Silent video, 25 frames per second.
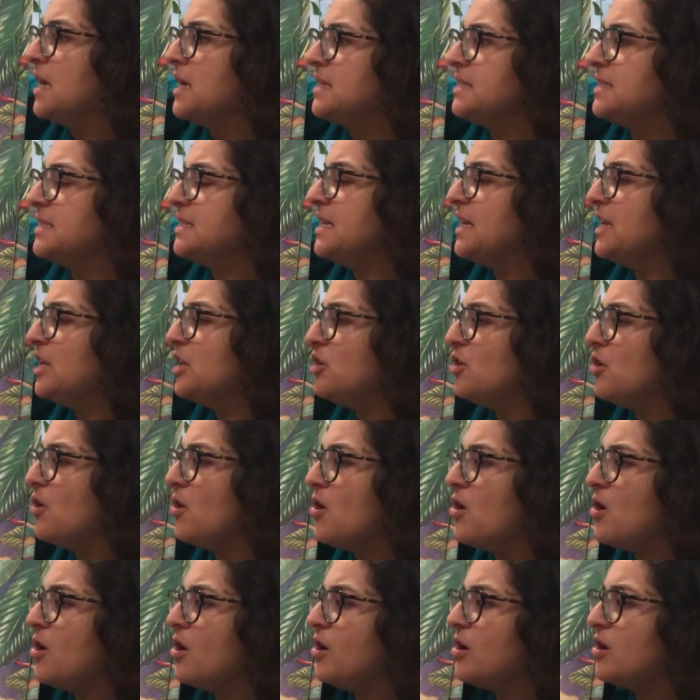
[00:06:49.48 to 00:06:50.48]

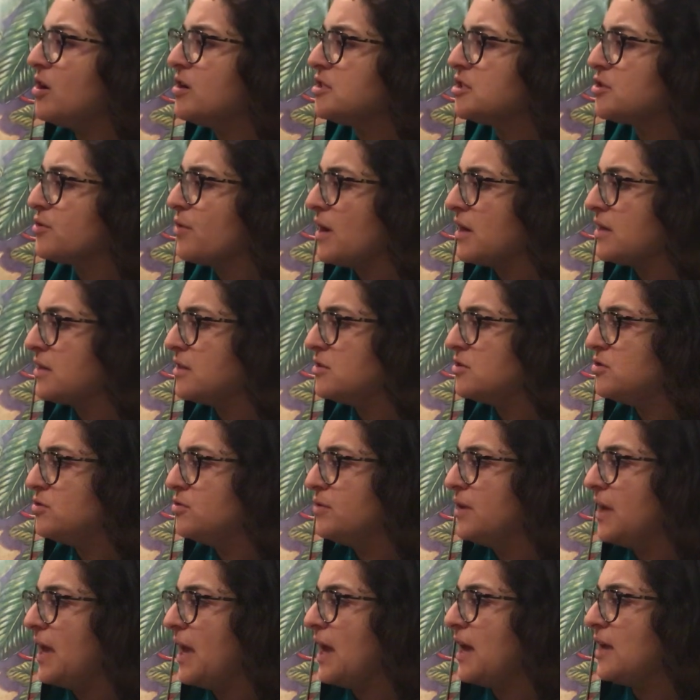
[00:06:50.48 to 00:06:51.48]
Senor, squawked the
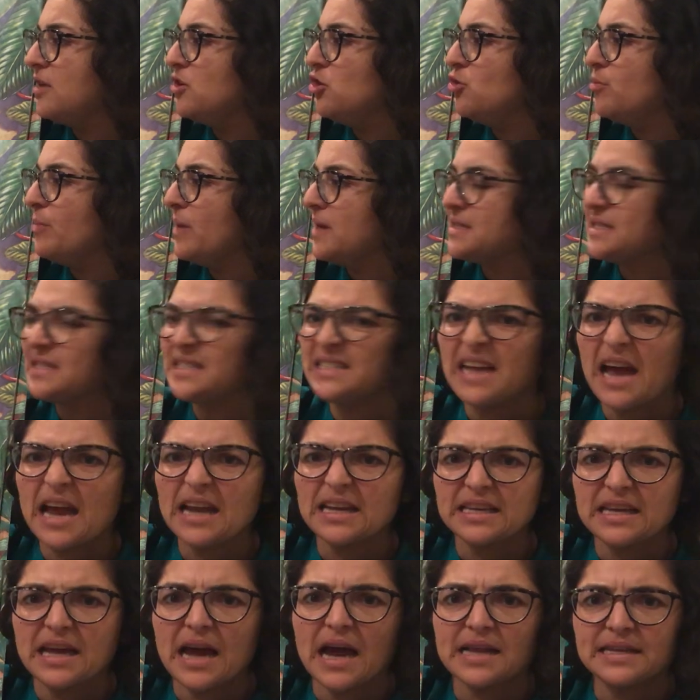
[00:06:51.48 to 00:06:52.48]
toucan, you must
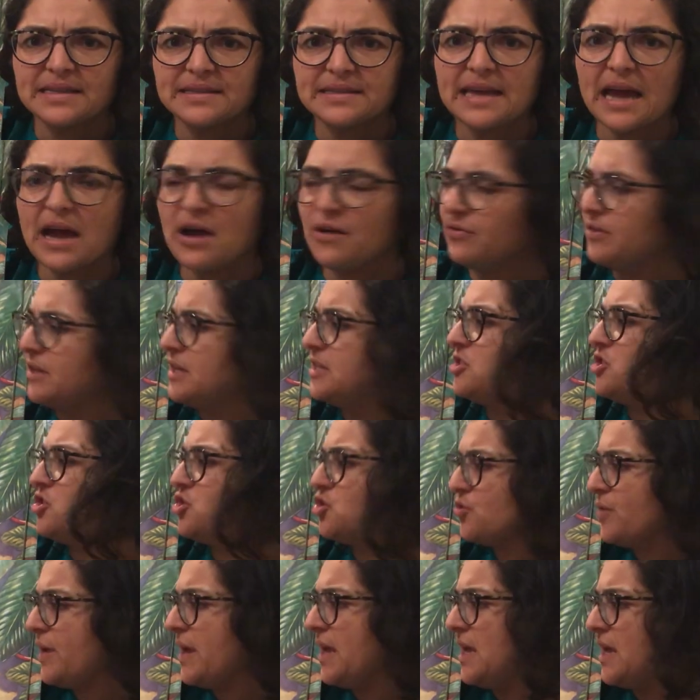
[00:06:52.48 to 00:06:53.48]
not cut down this
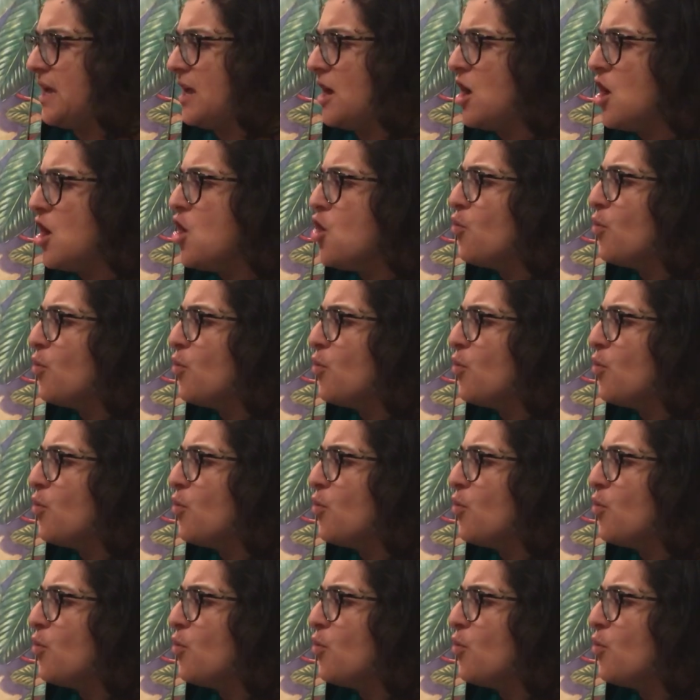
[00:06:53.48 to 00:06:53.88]
tree.